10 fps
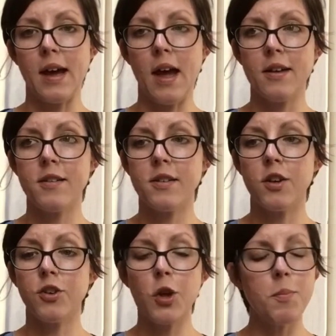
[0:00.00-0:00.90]
and
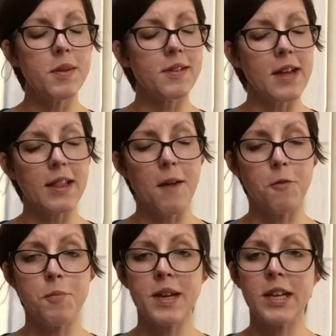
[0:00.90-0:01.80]
don't mistake that
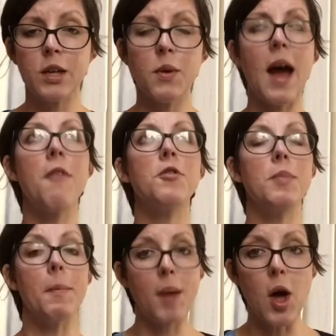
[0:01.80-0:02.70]
for meaning you have to
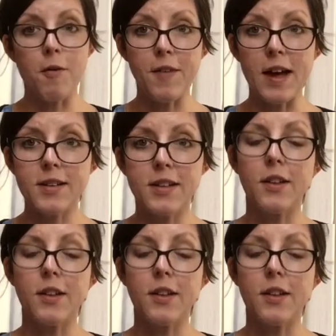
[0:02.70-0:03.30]
be perfect.